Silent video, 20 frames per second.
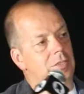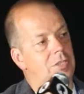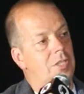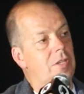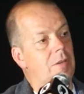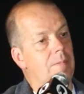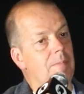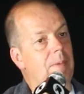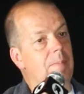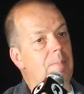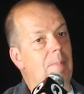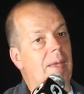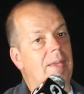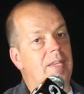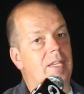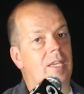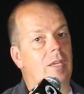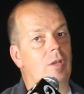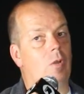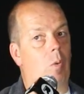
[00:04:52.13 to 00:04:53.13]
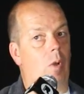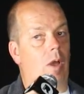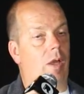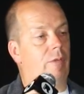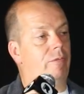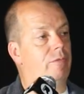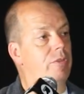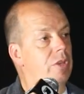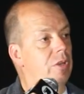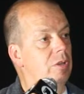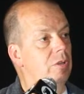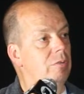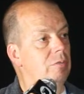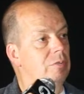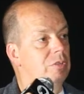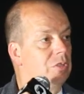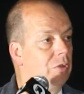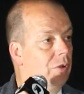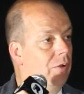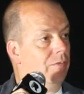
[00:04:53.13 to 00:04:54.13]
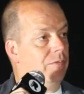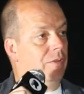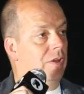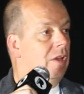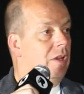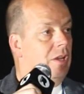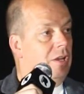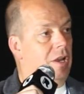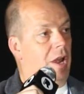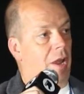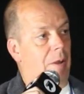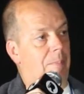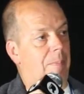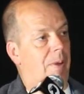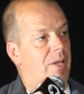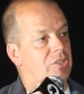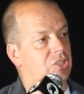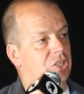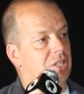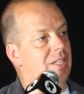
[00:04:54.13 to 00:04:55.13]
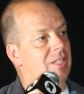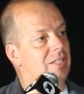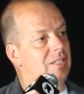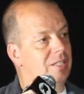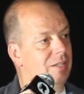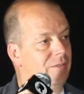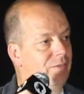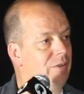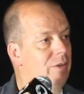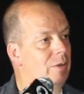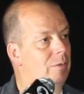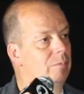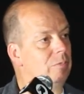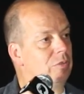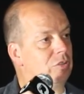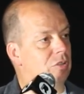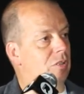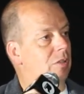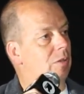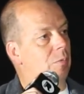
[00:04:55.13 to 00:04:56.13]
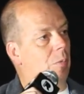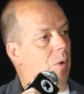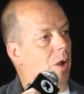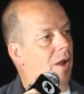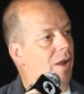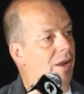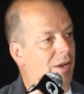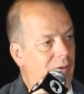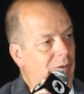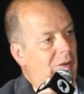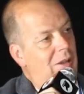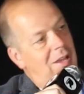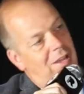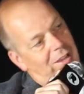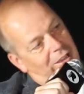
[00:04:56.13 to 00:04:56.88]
So you've been making quite a few sort of low-budget indie films for a while.